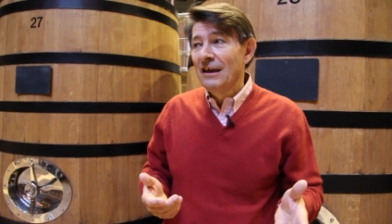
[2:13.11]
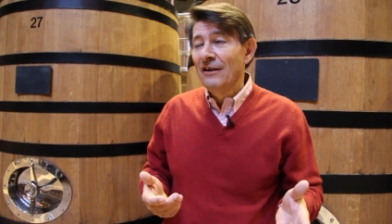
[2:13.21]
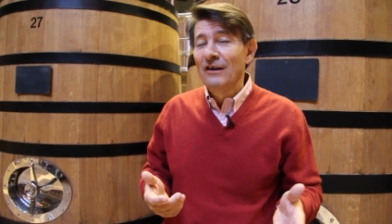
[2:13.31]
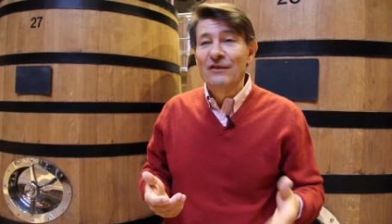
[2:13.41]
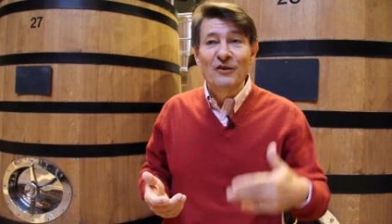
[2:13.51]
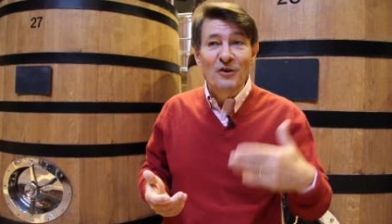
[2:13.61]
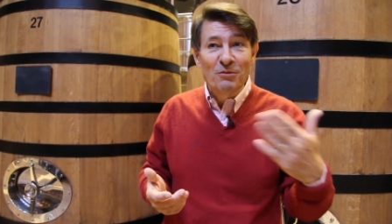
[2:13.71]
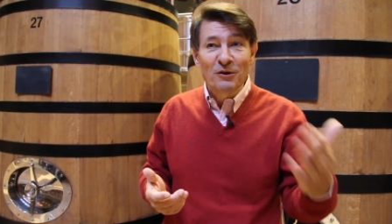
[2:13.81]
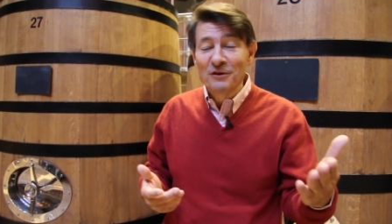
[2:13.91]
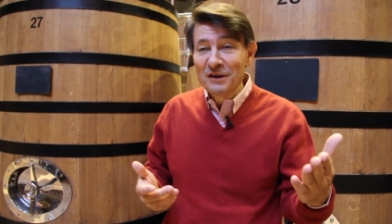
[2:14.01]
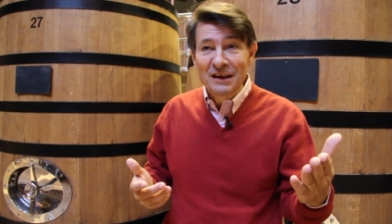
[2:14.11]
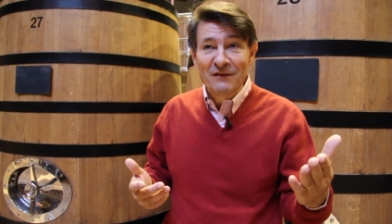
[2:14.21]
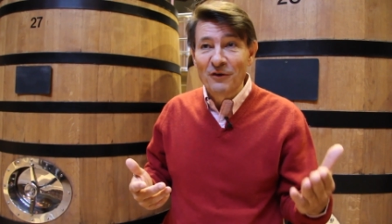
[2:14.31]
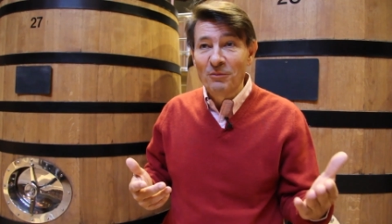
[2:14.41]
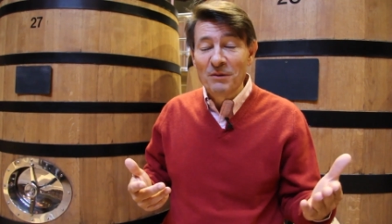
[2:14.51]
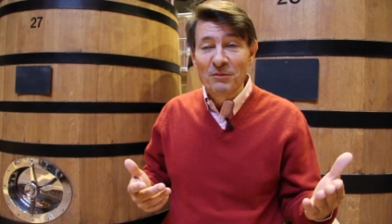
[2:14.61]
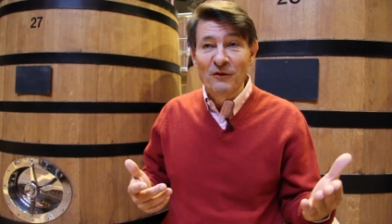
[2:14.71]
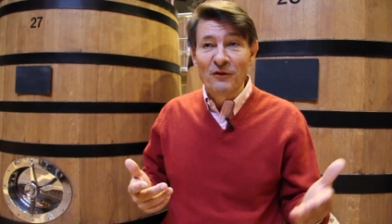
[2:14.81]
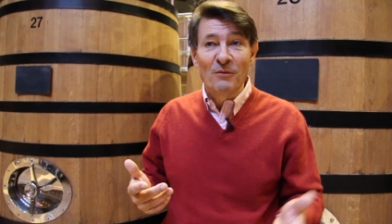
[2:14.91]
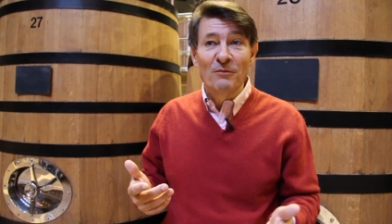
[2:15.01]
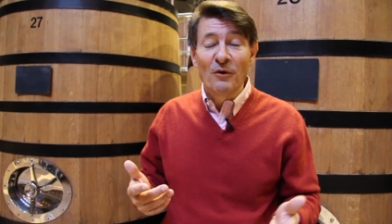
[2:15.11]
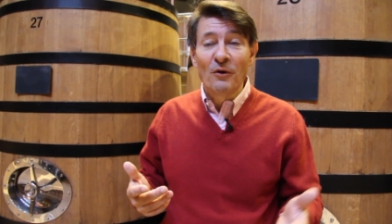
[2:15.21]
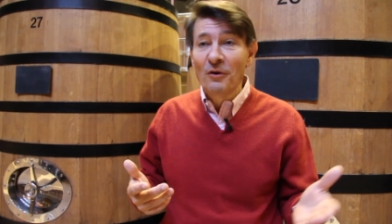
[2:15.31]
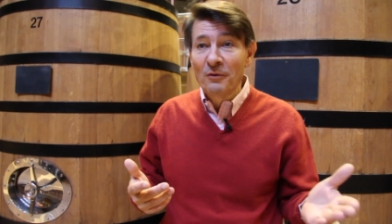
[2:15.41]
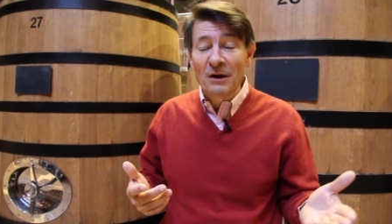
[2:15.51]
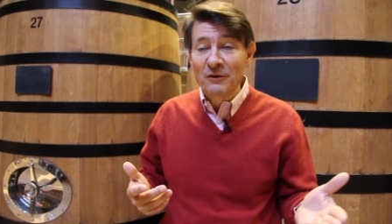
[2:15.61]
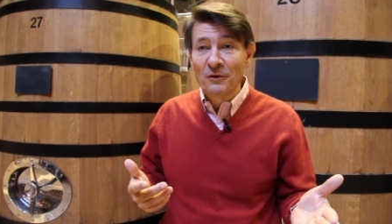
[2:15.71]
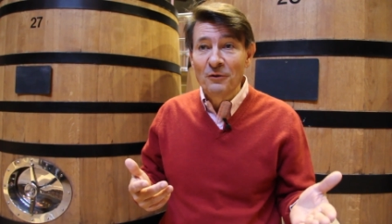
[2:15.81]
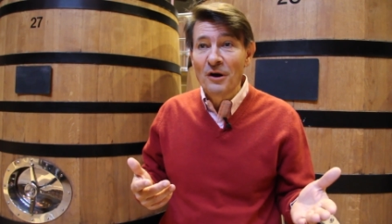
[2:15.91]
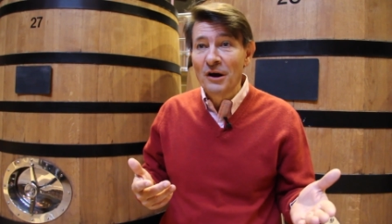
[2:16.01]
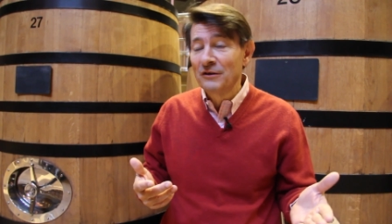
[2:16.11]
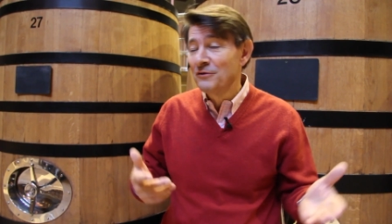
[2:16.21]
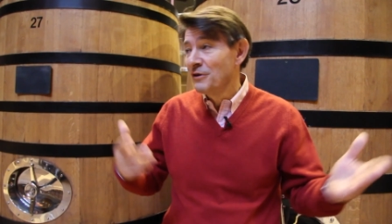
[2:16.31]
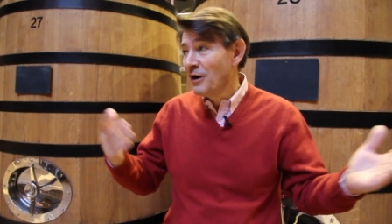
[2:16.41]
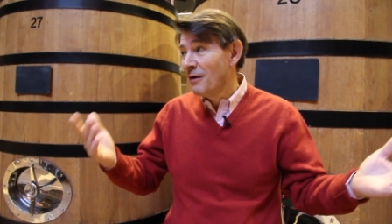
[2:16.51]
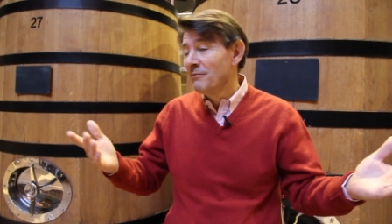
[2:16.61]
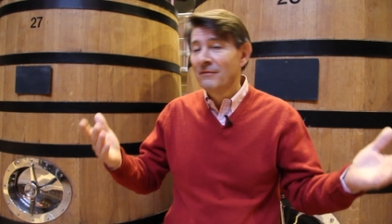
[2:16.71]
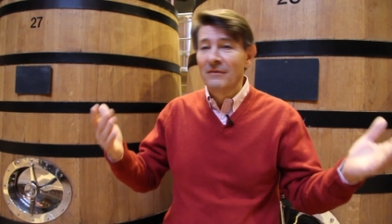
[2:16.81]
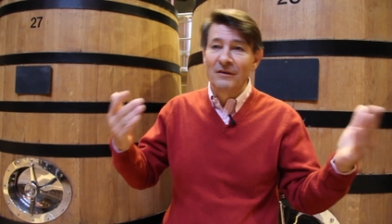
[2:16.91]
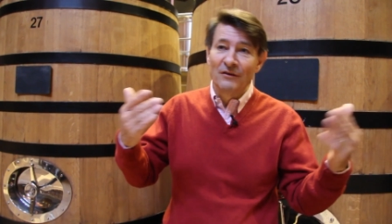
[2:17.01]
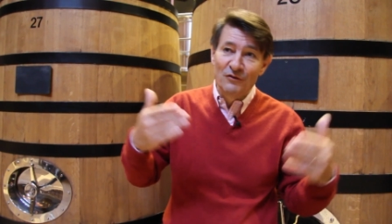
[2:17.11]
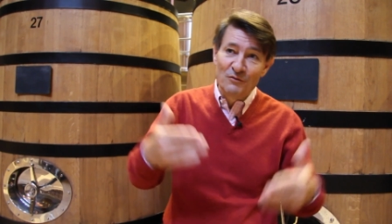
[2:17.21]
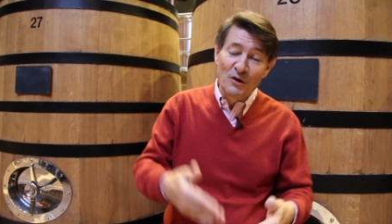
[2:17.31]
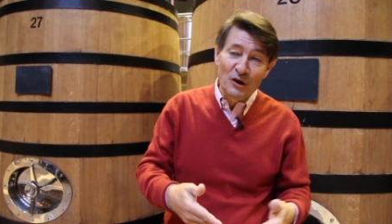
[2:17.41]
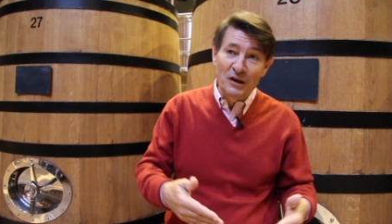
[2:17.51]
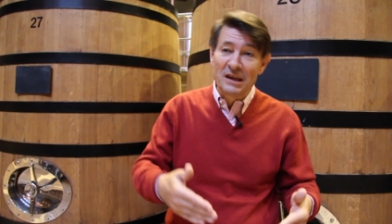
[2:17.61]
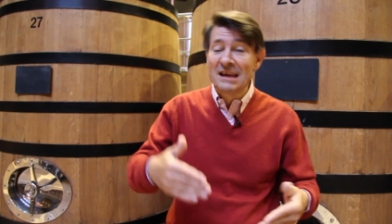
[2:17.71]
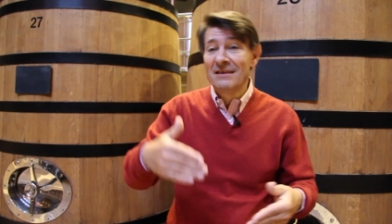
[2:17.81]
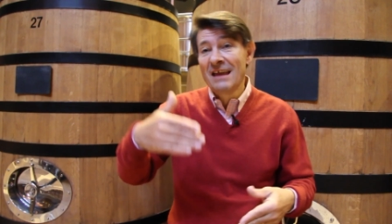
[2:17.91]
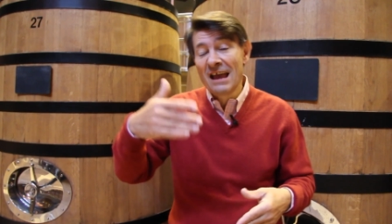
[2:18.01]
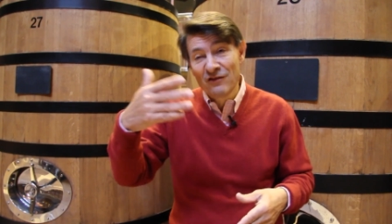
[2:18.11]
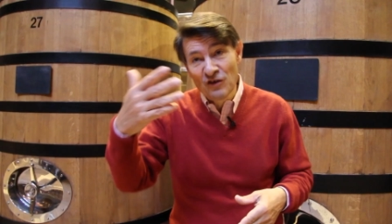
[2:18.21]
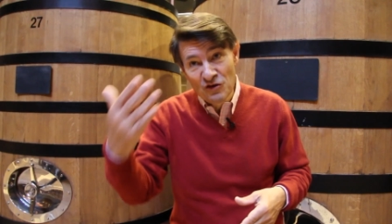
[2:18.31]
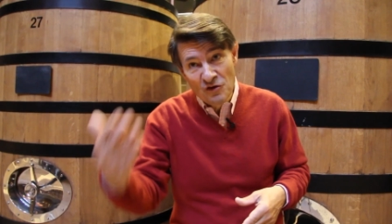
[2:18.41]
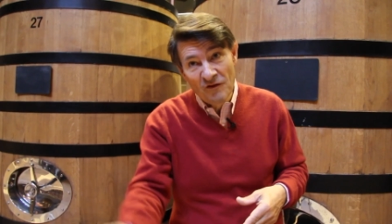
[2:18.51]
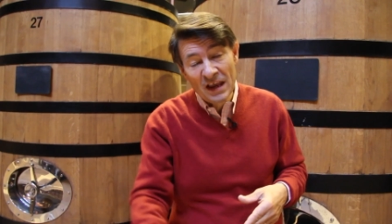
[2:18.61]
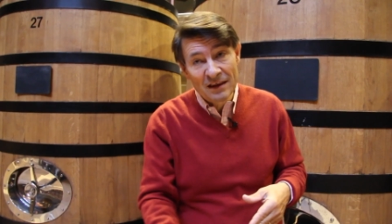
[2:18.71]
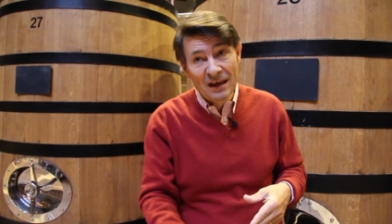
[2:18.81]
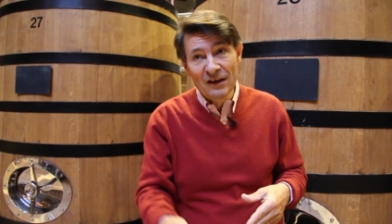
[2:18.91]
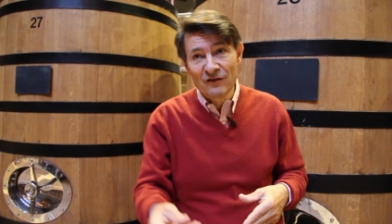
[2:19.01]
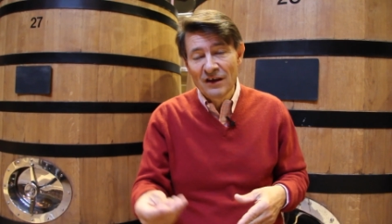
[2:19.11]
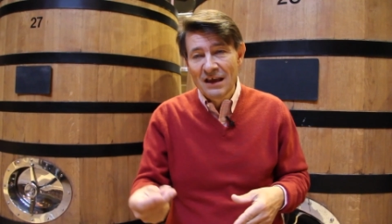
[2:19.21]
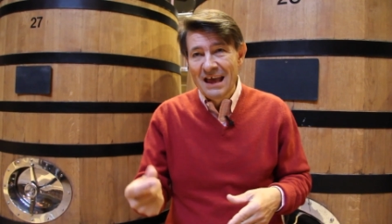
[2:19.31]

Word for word: uh, it's an opportunity for people from all around the world to come to Burgundy, taste the new vintage,